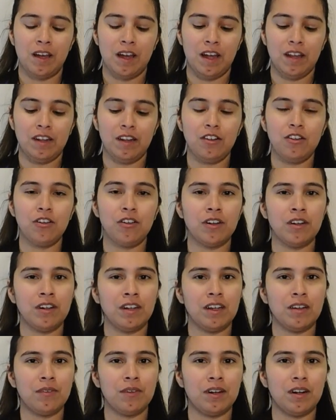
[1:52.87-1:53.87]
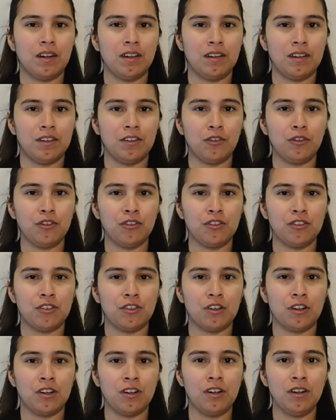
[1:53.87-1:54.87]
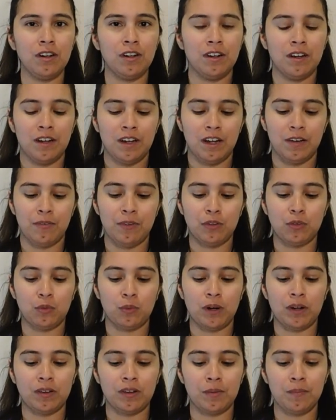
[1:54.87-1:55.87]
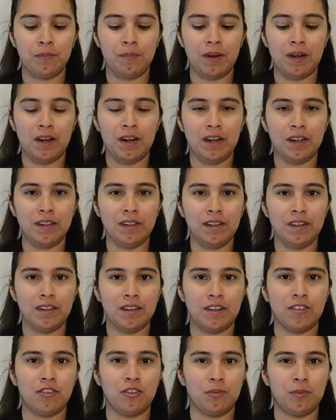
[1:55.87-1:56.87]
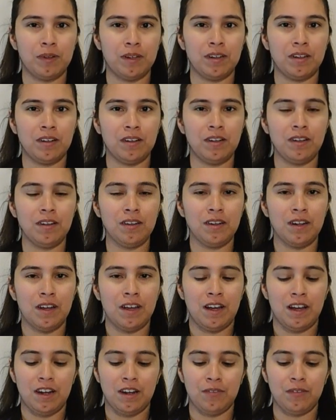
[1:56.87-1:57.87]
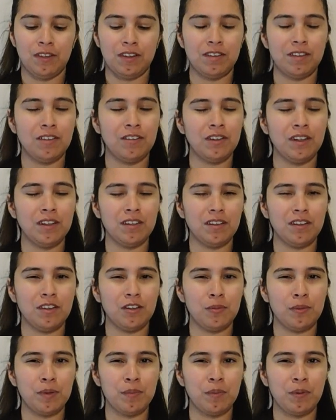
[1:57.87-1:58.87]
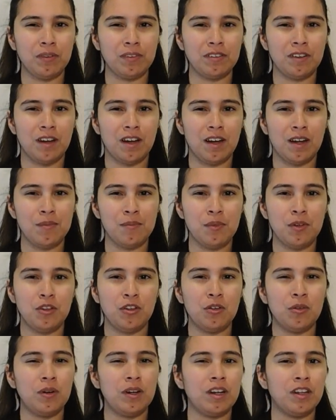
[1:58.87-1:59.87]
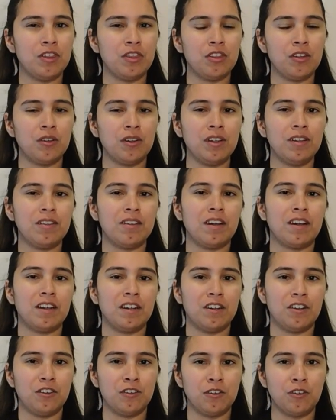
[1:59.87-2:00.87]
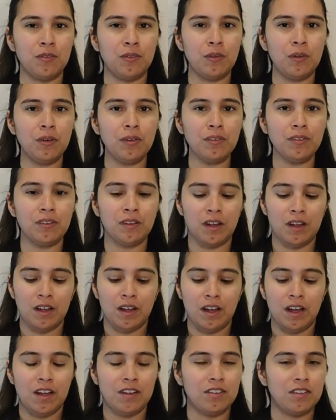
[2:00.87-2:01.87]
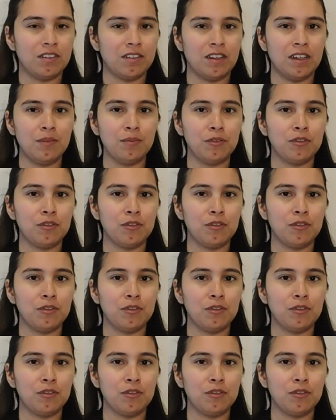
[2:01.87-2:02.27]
and then you're going to give it a little stir. If it's well combined, that should be good. And if it still needs a little bit more time, do it in 30-second intervals and just keep